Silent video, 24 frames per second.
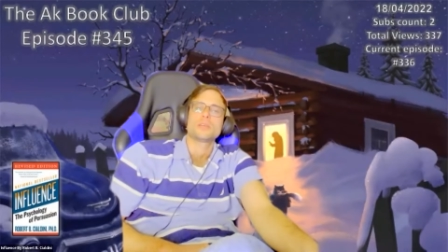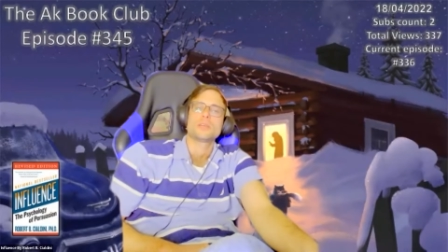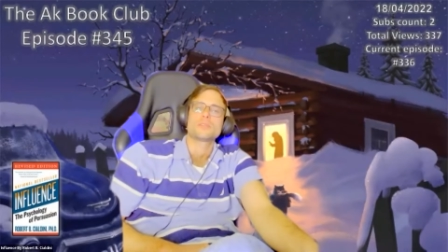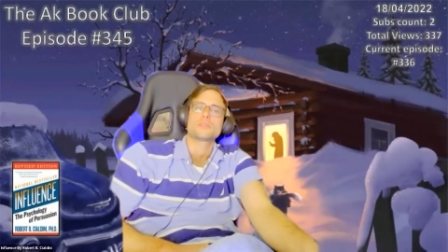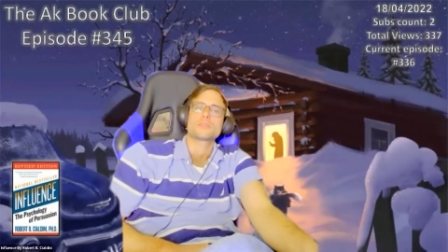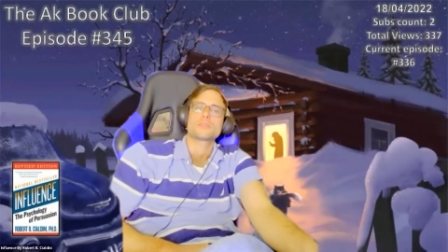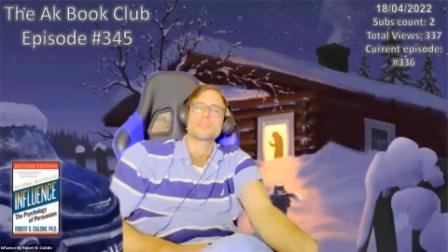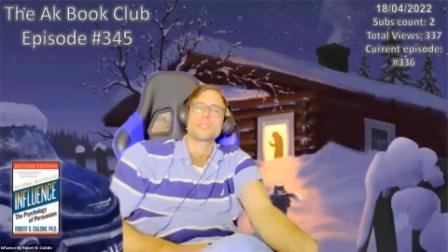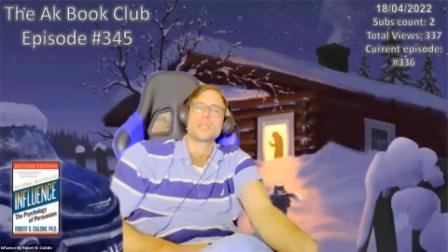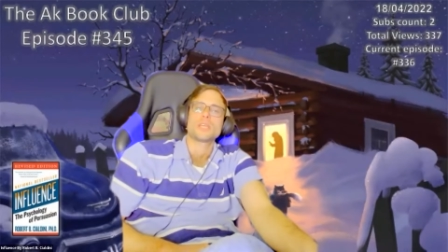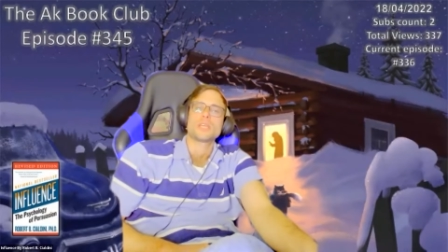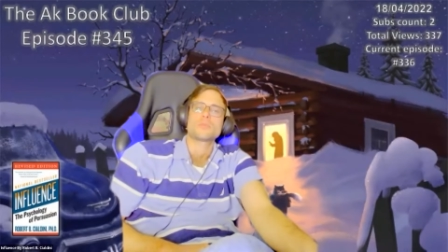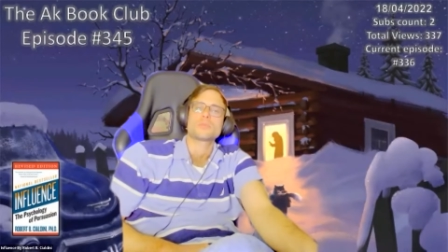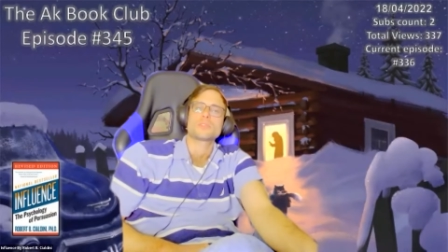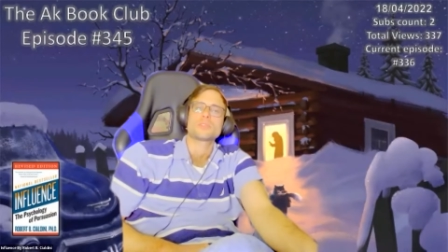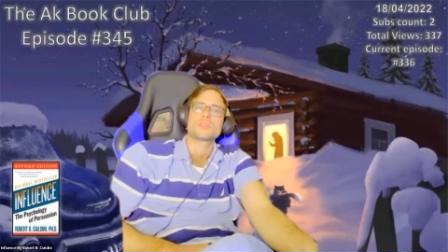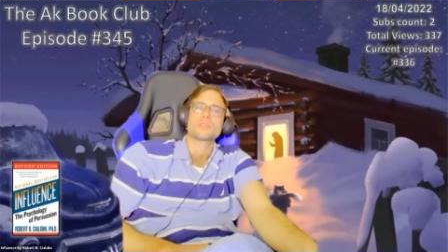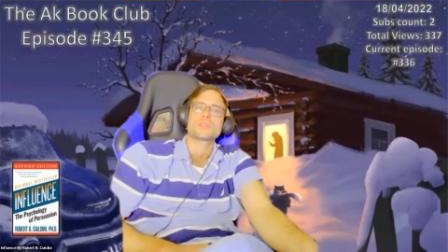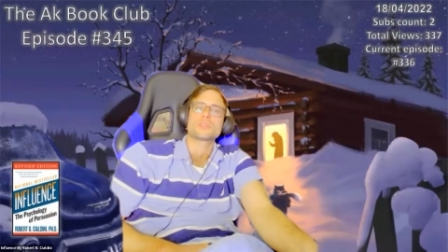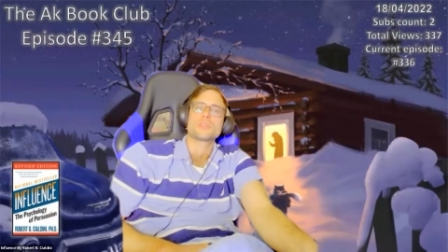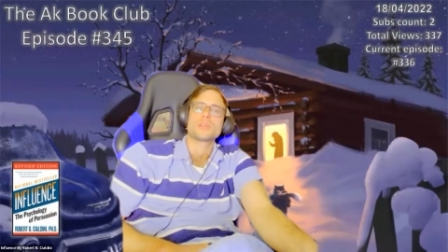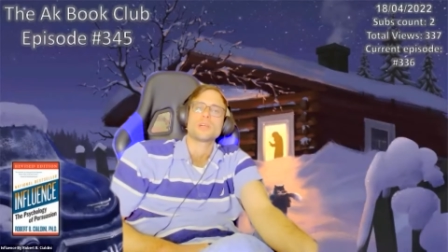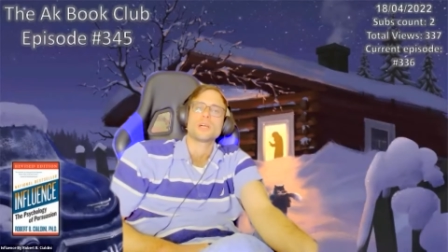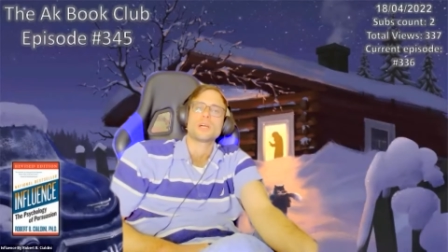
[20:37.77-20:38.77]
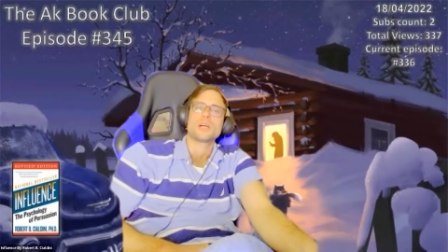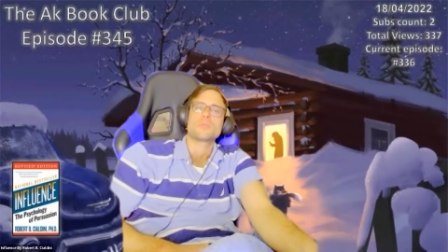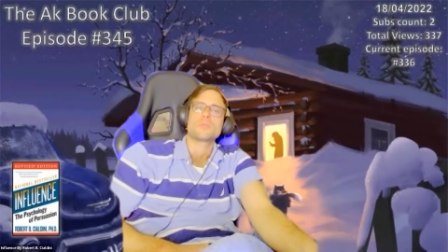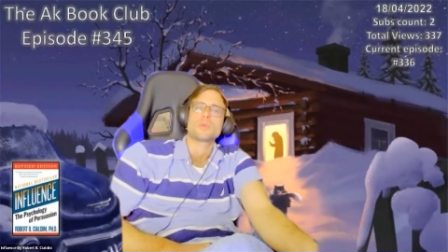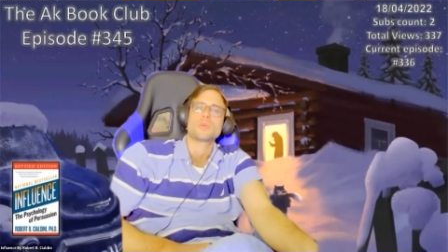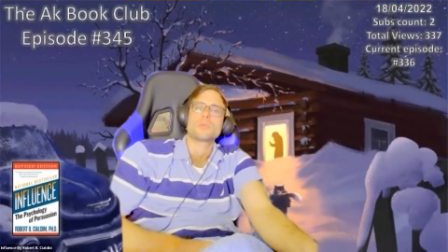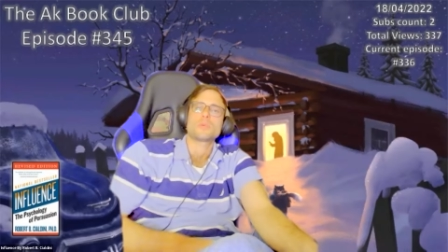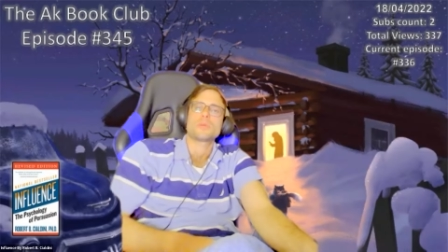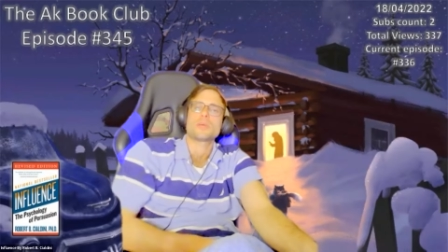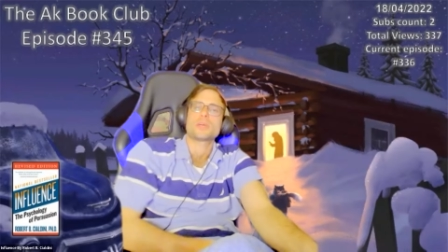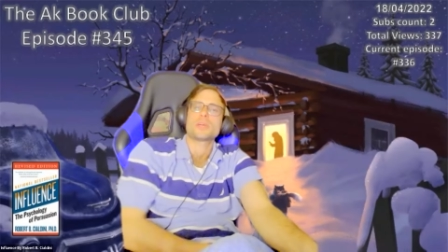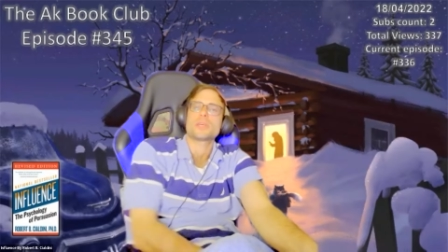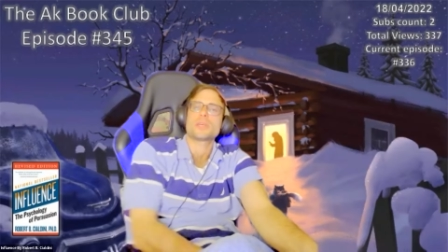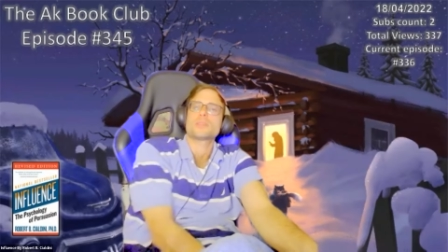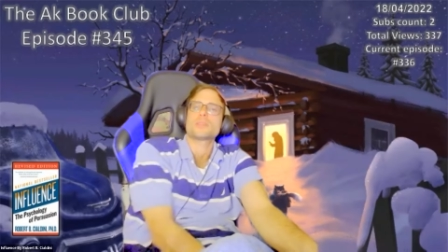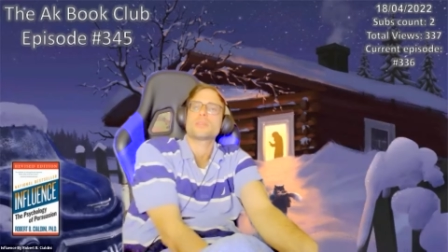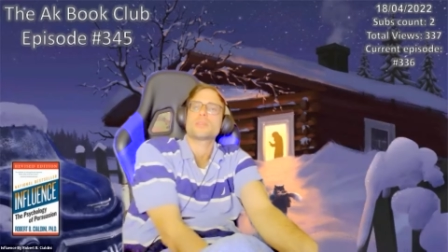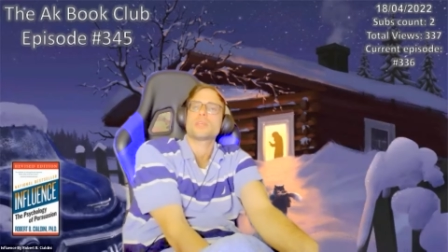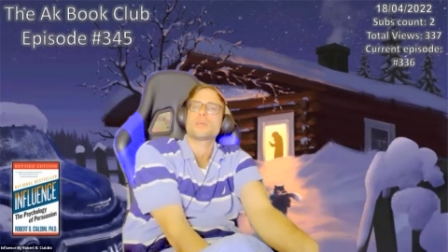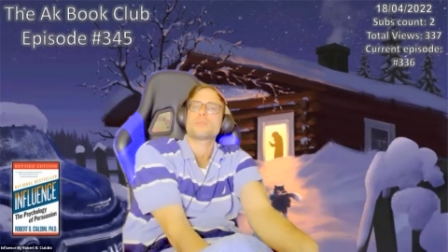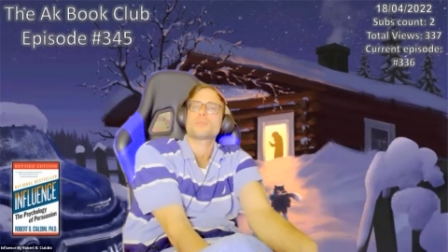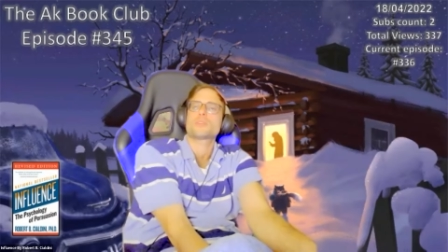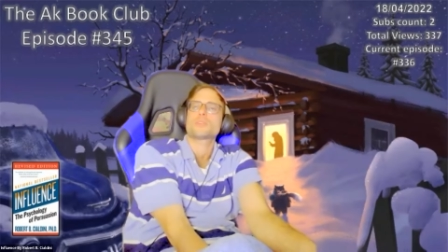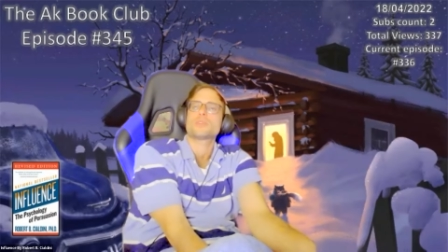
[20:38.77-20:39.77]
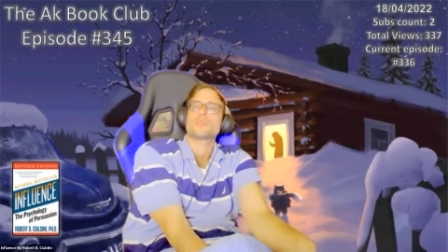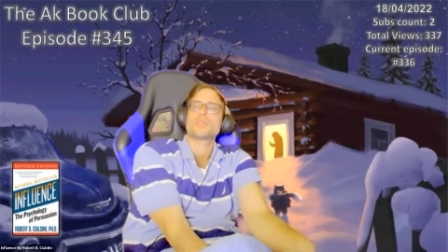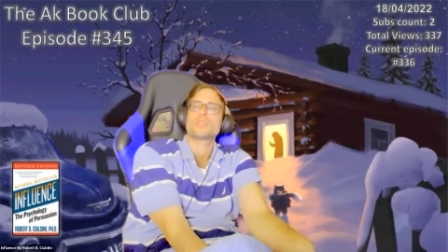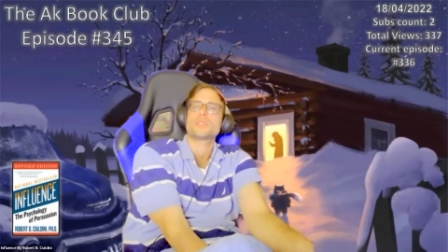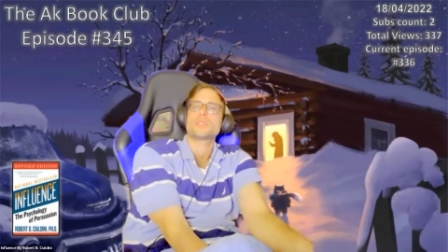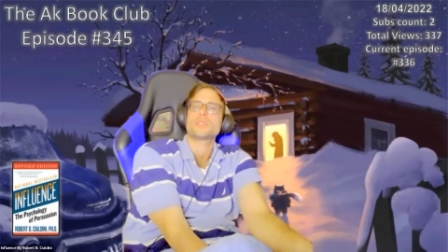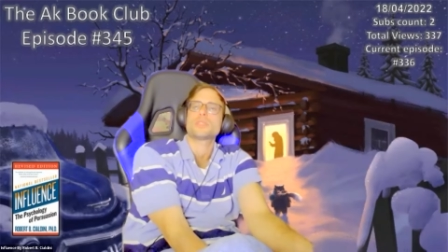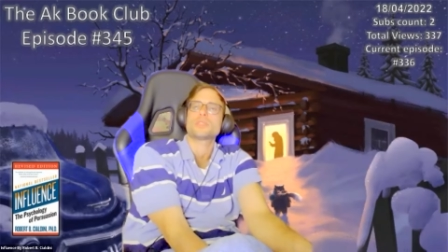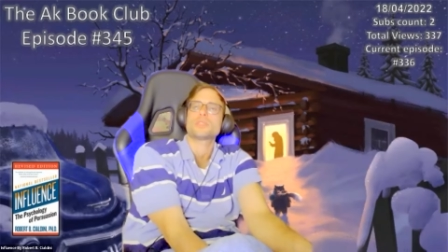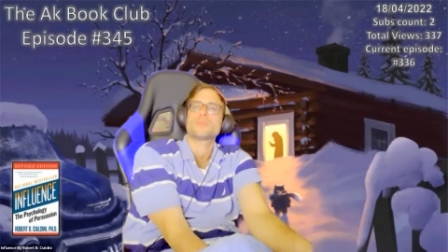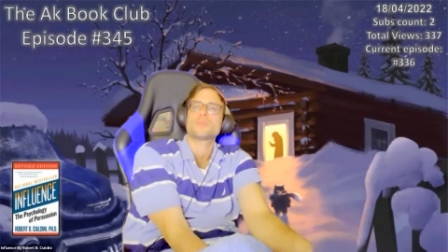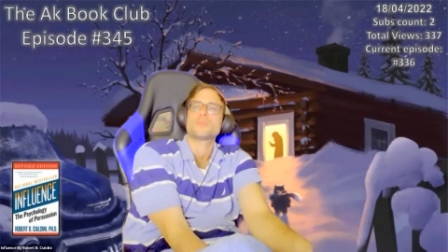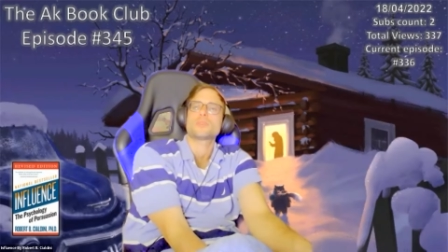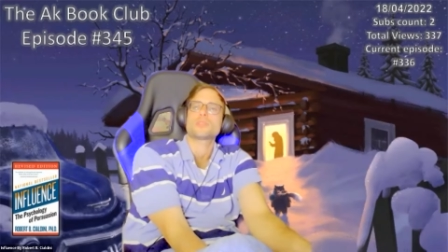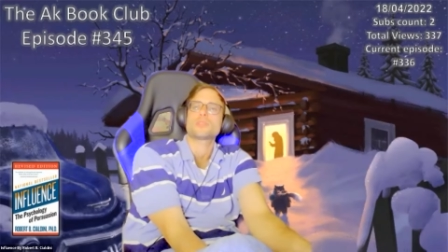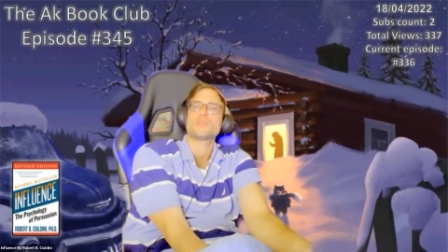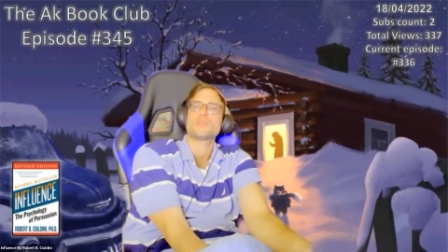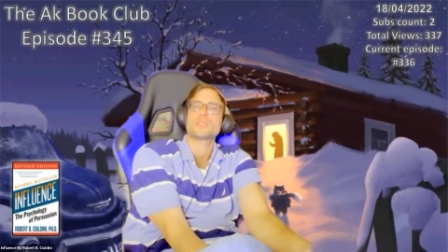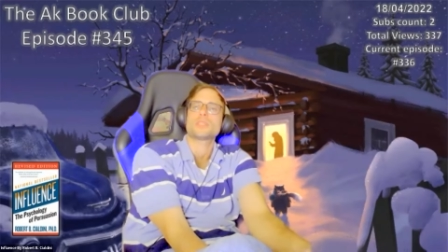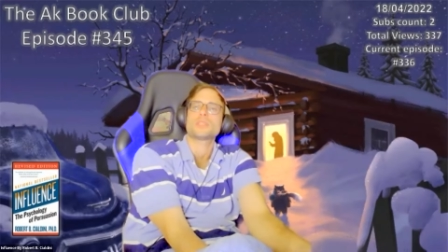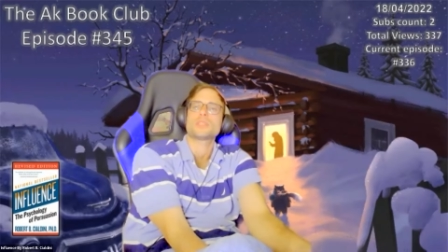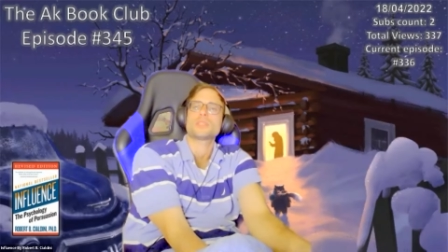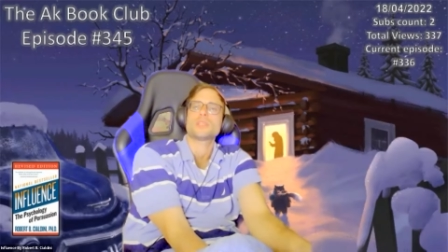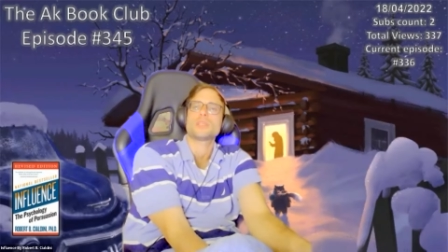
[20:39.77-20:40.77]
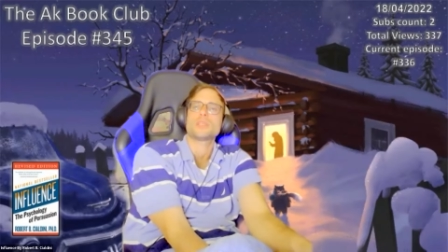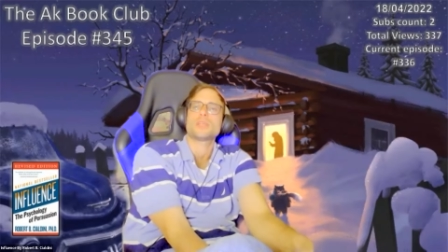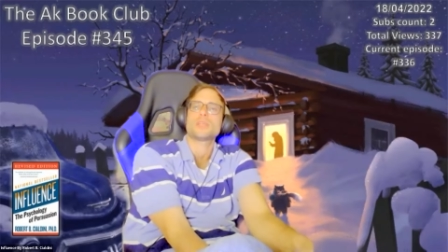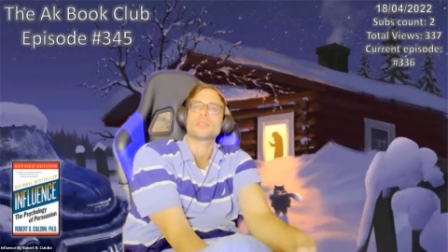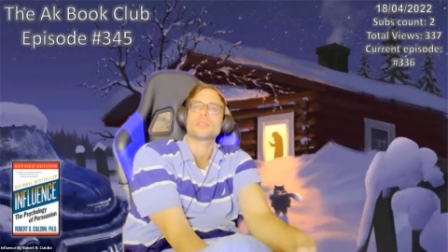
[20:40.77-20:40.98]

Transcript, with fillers: their names in the paper had motivated